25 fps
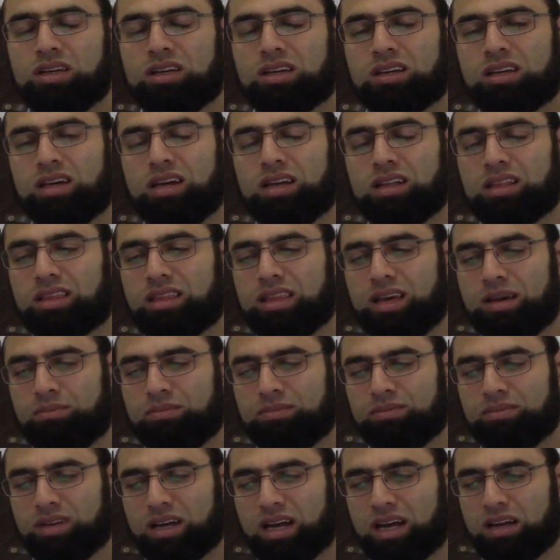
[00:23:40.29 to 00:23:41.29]
killed them
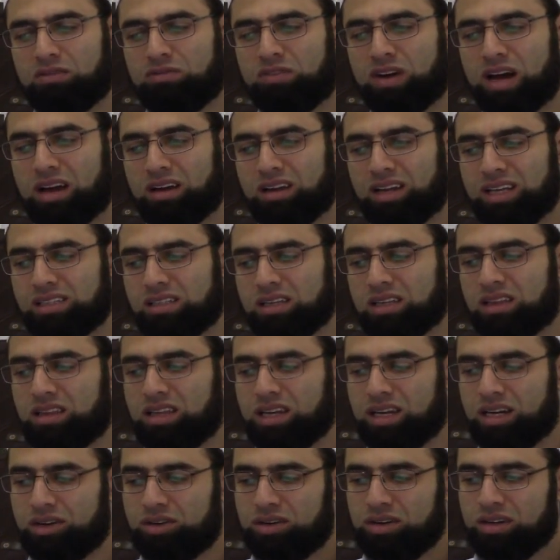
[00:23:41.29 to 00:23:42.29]
and violated
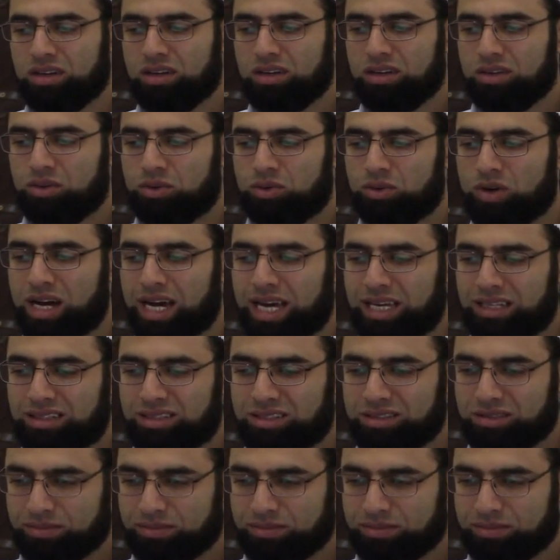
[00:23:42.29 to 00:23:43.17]
their right.